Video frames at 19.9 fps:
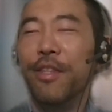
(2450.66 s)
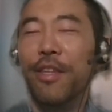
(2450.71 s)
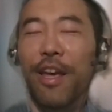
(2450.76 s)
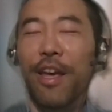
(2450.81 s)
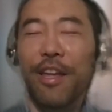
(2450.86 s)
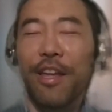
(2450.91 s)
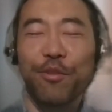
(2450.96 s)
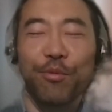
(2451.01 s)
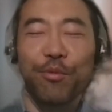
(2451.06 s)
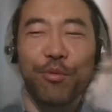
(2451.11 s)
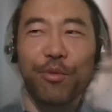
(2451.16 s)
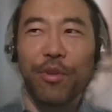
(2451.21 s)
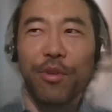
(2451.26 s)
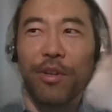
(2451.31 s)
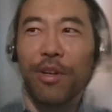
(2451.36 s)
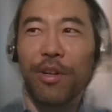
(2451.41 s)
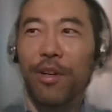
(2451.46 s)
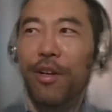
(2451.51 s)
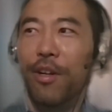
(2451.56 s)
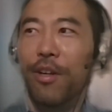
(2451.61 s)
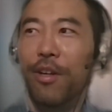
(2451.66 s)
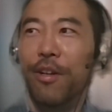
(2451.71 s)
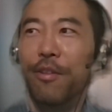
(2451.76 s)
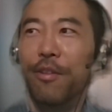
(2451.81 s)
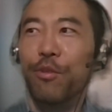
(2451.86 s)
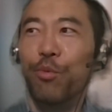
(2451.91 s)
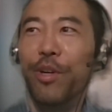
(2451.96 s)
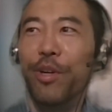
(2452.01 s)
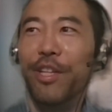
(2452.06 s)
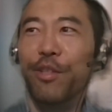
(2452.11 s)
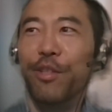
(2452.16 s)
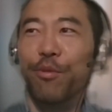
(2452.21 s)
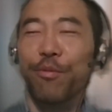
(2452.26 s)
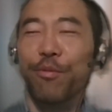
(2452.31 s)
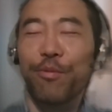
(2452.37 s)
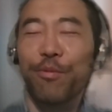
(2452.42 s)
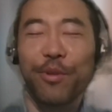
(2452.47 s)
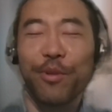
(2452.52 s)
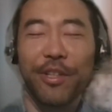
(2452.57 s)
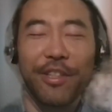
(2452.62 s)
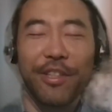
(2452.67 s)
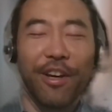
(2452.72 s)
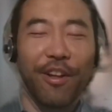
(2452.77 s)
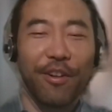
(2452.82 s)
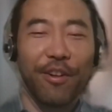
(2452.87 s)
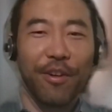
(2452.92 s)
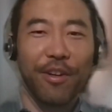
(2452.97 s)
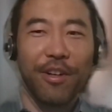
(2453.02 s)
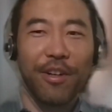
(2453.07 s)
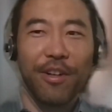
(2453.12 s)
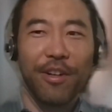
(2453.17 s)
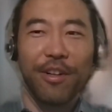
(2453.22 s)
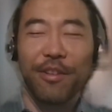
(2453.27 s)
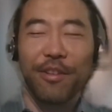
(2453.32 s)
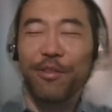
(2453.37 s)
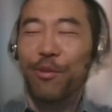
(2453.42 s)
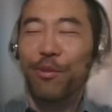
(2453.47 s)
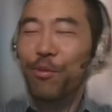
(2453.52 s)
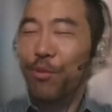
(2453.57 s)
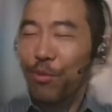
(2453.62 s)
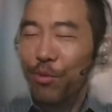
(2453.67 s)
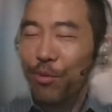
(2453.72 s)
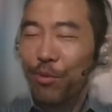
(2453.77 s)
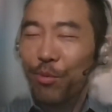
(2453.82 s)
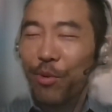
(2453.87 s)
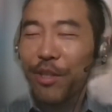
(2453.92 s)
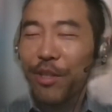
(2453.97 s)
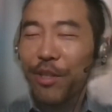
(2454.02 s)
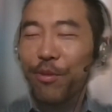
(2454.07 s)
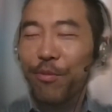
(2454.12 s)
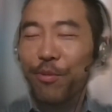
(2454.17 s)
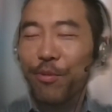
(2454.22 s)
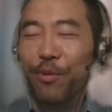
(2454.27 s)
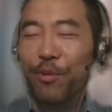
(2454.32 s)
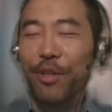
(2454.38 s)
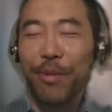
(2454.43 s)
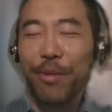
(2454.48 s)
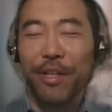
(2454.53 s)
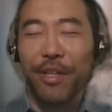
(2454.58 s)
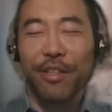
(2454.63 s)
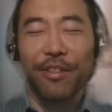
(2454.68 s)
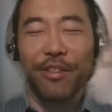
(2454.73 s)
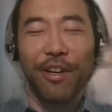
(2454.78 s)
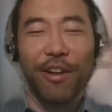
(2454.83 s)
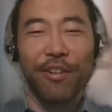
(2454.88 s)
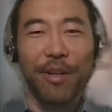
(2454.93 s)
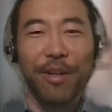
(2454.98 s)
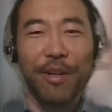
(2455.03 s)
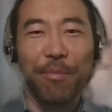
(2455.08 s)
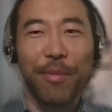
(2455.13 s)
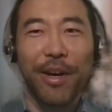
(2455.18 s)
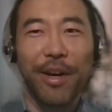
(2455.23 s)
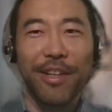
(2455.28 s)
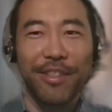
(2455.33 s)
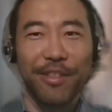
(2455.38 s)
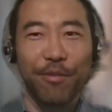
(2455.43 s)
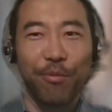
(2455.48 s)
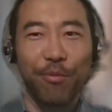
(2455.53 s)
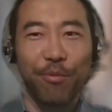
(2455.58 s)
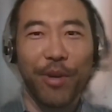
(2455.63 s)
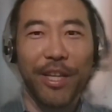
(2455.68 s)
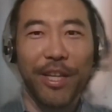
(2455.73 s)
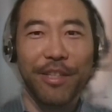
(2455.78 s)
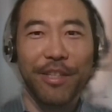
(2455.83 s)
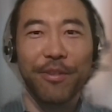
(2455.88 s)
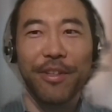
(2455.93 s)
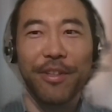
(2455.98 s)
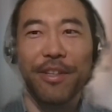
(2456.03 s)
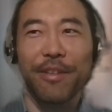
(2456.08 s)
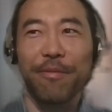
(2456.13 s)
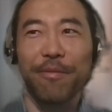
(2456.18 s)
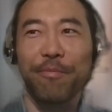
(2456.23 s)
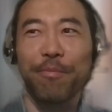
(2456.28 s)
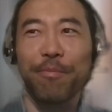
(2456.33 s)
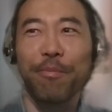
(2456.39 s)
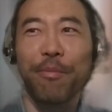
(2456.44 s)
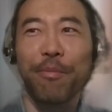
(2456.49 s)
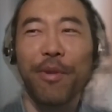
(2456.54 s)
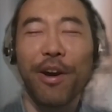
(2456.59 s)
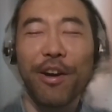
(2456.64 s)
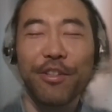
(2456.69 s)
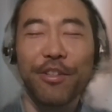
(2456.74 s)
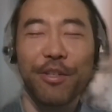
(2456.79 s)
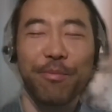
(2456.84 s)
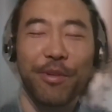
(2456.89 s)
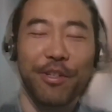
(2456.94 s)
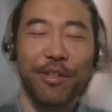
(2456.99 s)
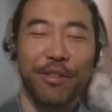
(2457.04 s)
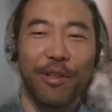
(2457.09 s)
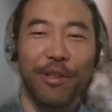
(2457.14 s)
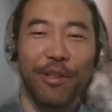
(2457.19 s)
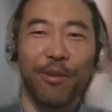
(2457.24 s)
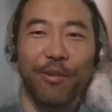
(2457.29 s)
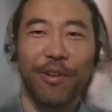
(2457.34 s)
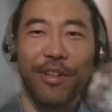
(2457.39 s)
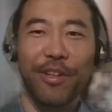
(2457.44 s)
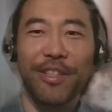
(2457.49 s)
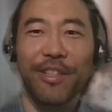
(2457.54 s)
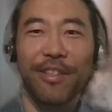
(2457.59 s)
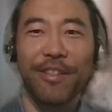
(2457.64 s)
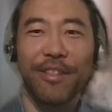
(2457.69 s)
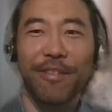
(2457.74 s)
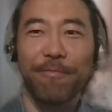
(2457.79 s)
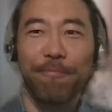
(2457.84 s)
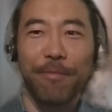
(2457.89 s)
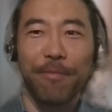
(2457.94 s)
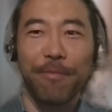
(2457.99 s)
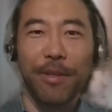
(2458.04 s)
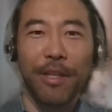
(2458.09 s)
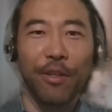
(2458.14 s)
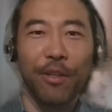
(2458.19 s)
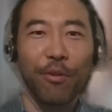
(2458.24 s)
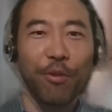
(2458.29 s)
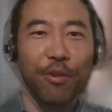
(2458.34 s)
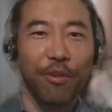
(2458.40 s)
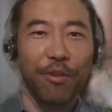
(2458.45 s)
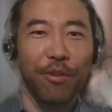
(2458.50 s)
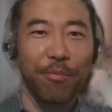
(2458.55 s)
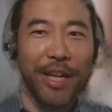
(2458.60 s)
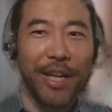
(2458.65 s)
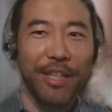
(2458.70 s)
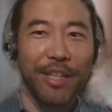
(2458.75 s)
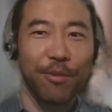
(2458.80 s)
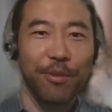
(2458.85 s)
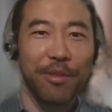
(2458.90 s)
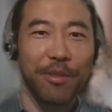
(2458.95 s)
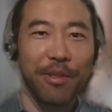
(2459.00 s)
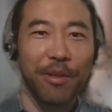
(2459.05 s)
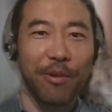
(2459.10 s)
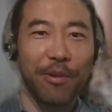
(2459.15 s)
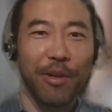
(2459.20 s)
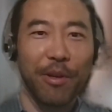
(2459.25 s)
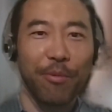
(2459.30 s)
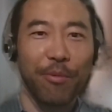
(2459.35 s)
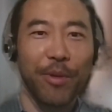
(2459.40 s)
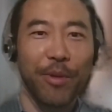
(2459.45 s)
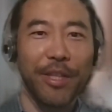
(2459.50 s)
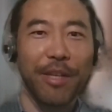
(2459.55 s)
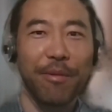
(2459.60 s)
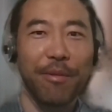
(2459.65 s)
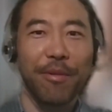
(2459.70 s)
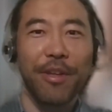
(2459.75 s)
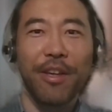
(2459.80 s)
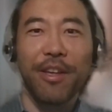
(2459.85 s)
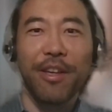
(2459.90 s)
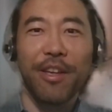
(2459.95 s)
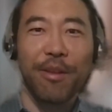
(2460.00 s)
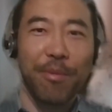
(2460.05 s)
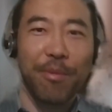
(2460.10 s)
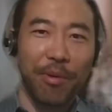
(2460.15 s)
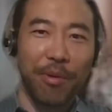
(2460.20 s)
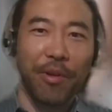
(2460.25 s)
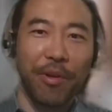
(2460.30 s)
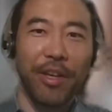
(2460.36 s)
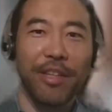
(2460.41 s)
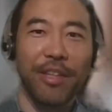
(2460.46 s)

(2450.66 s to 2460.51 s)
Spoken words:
to 20 to $40 billion a month rate. So much slower, an order of magnitude slower when they throw in the